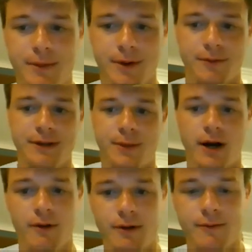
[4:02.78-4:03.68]
to read the
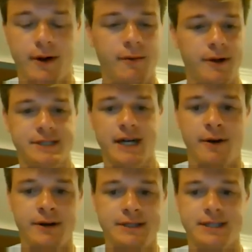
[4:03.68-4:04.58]
ball really well where it's
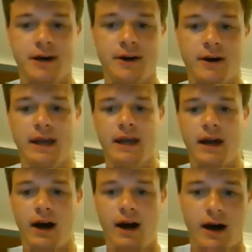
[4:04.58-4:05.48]
going. So
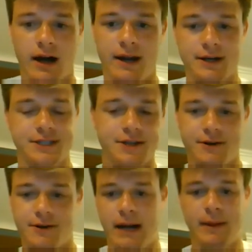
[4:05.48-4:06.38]
and
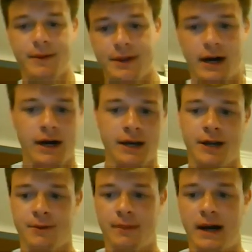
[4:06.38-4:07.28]
also I'm able
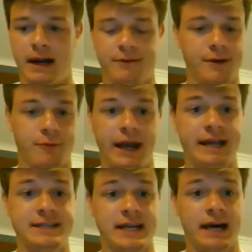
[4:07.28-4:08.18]
to I have good
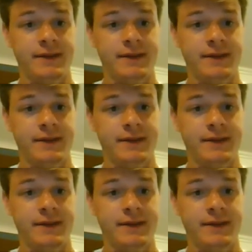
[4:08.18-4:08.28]
range down